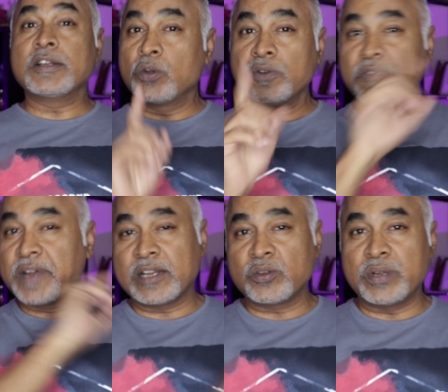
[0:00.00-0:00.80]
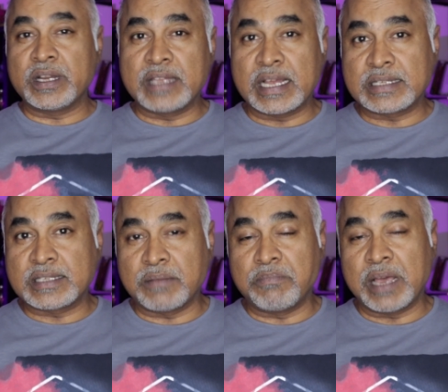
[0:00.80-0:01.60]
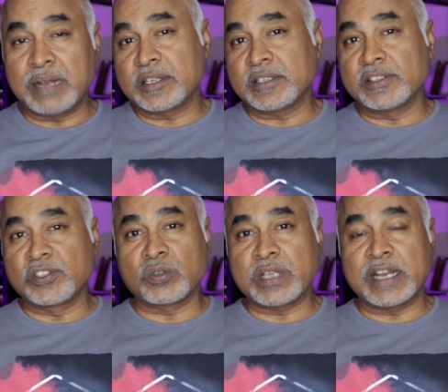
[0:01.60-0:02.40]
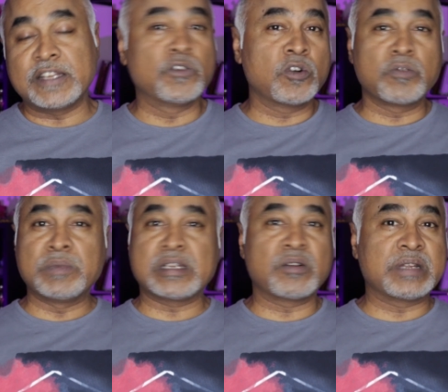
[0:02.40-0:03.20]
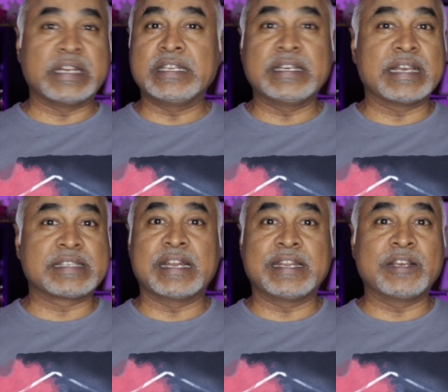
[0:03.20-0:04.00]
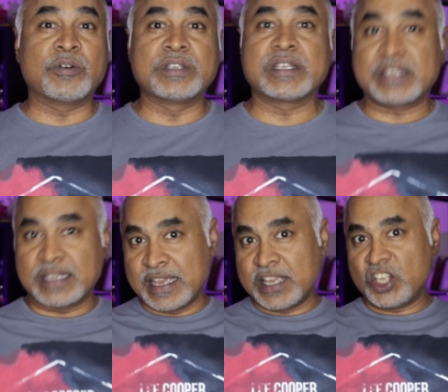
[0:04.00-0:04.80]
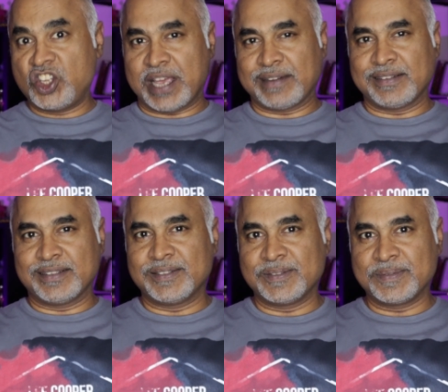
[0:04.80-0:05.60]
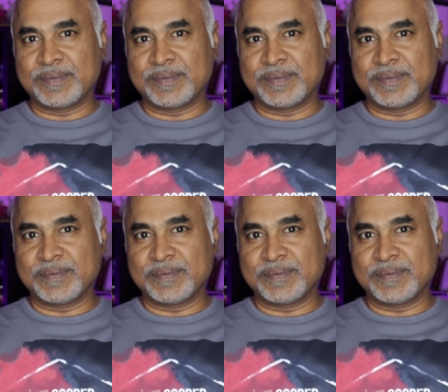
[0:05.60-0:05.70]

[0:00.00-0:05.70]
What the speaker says: don't forget to hit that bell button so that you don't miss out anything exciting on this channel.